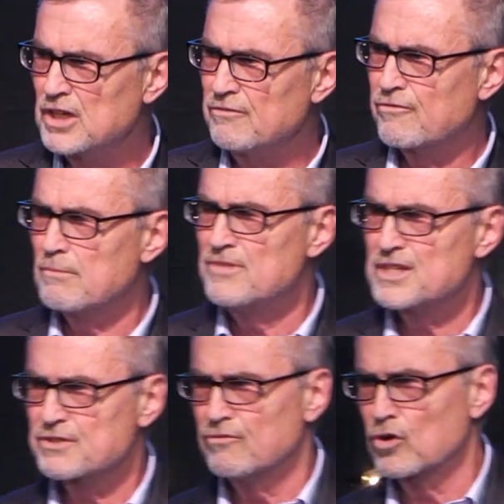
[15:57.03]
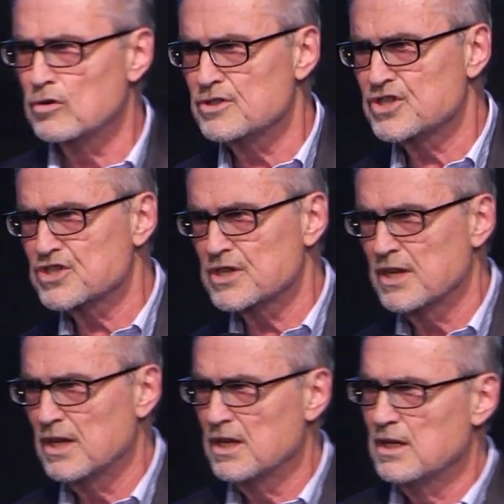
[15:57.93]
from this verse.
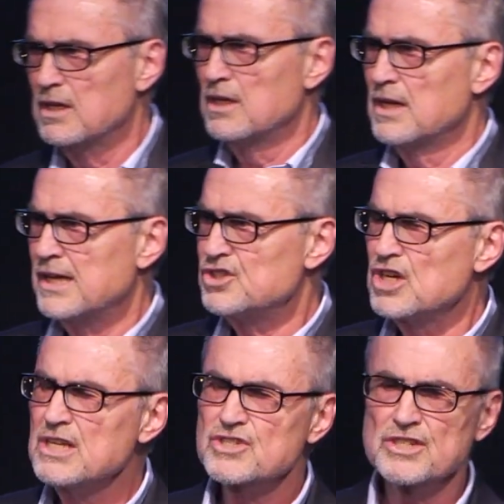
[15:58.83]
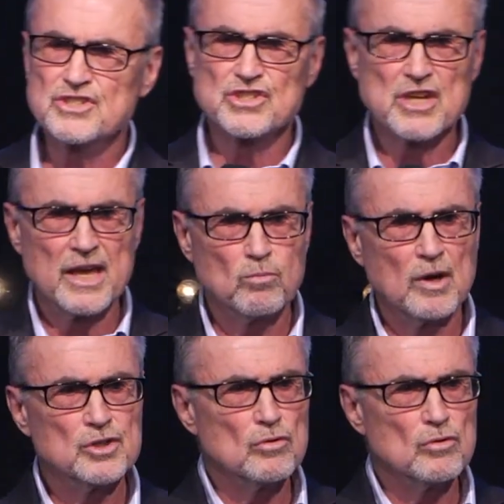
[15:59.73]
And Jesus said, when you